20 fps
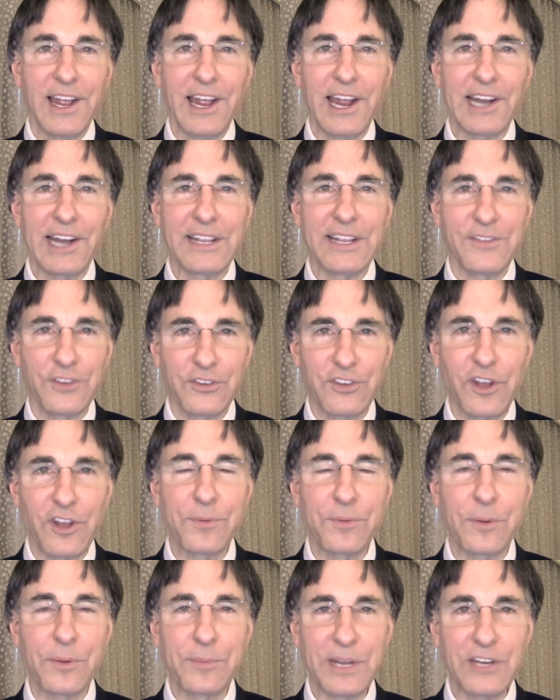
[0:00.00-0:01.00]
and give
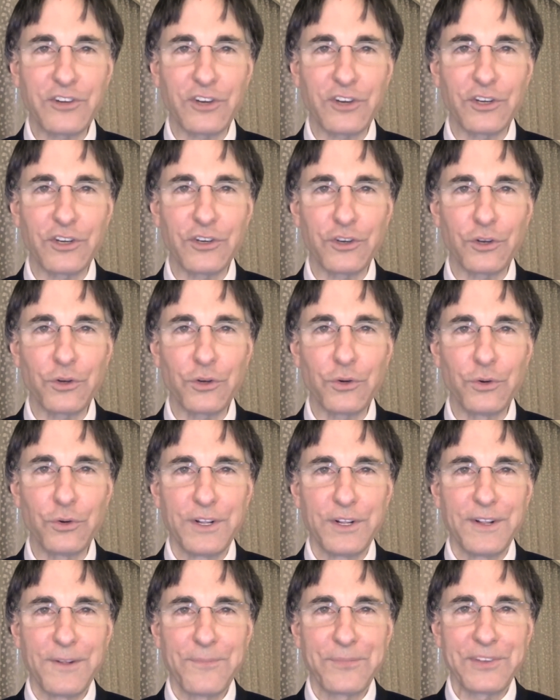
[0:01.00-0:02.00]
yourself permission to
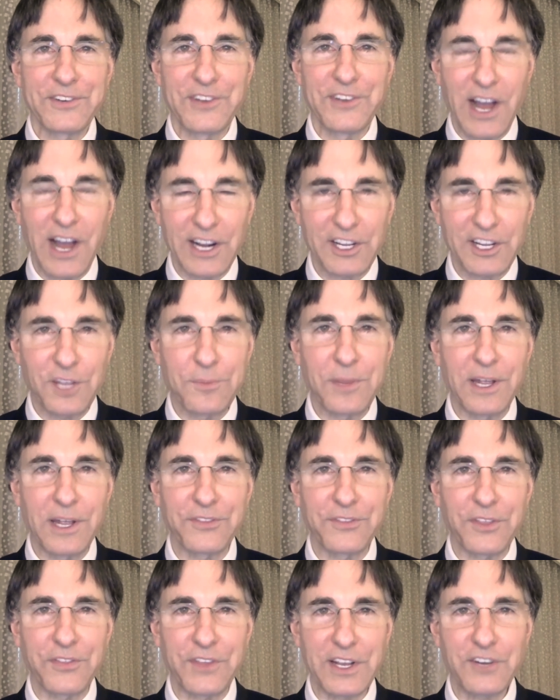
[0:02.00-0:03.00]
document
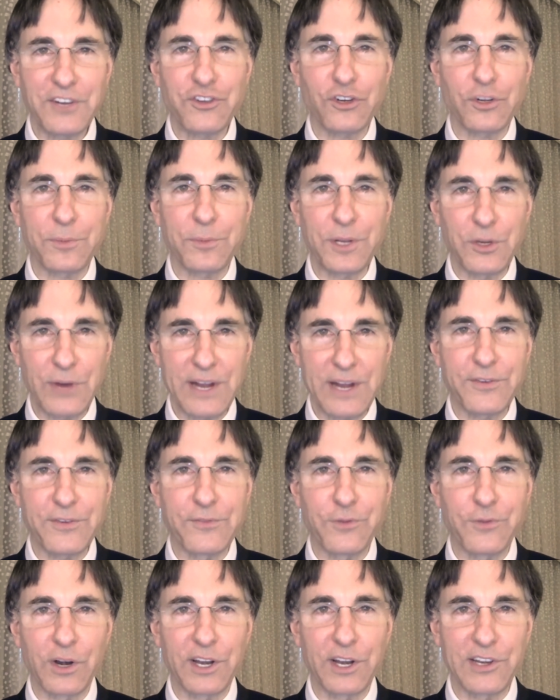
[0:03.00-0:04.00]
the things you can be grateful
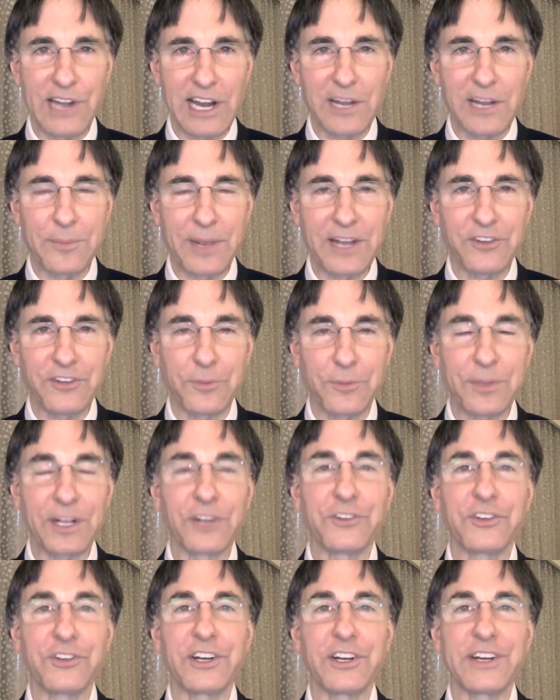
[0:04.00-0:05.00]
for on a daily basis,
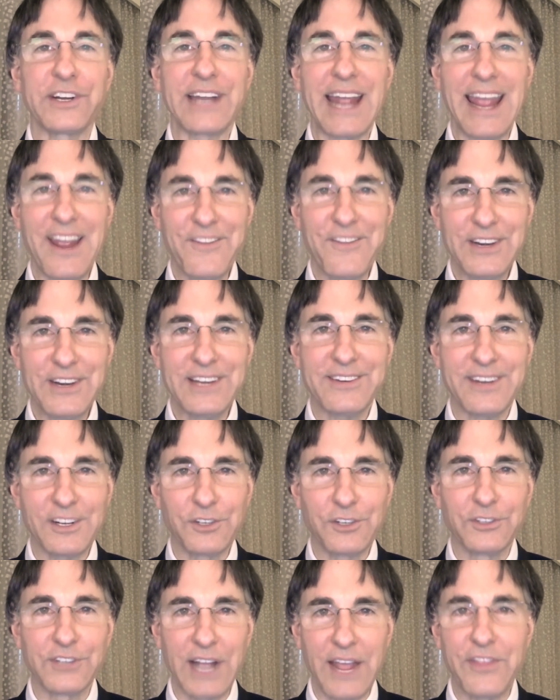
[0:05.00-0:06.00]
because every
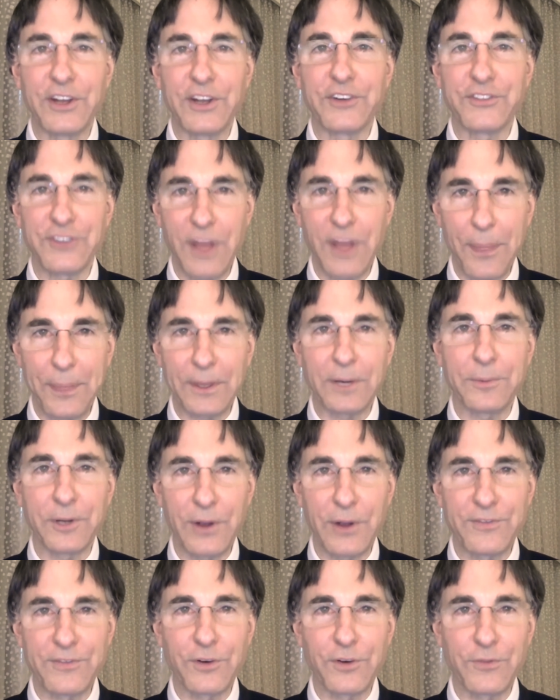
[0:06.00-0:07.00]
single day there's something to be
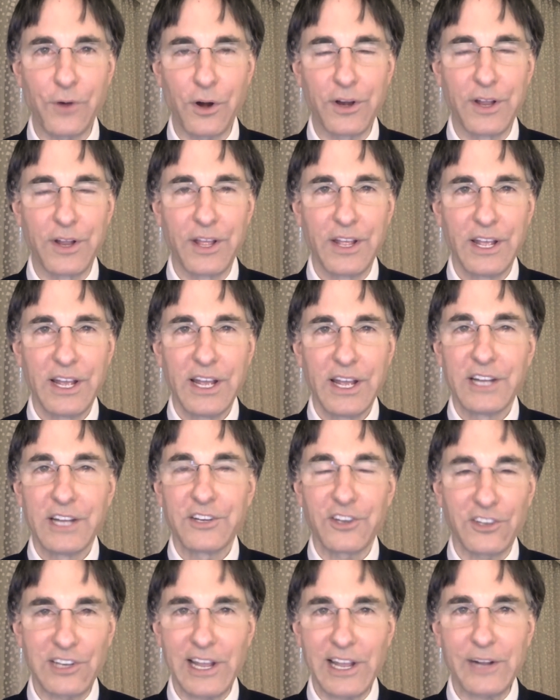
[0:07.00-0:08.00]
grateful for.
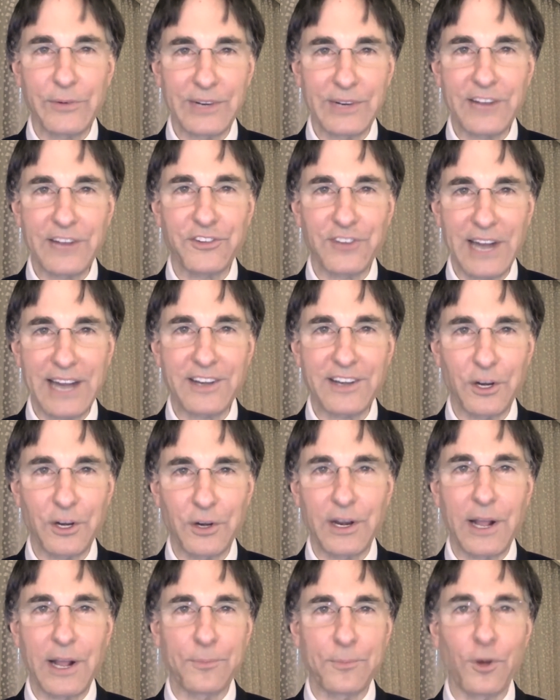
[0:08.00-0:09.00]
Just like when I sat
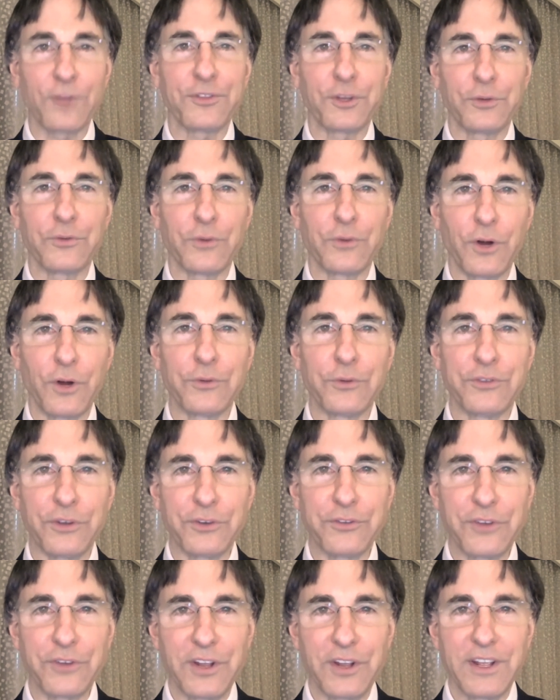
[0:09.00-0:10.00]
there and I bought those
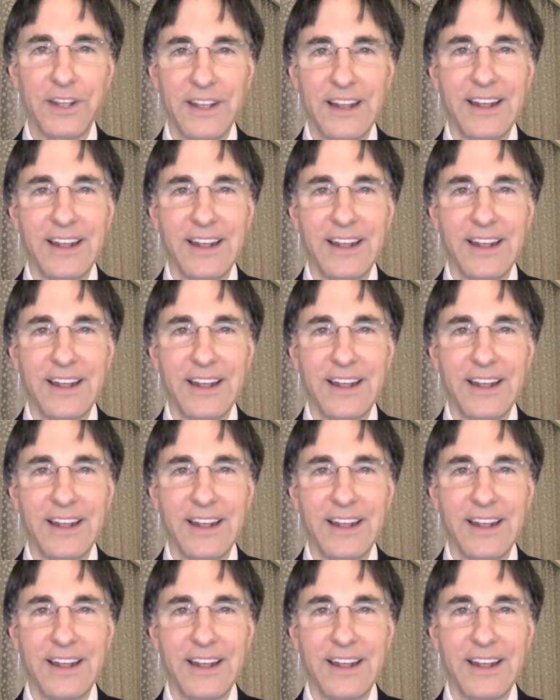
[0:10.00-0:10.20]
roses,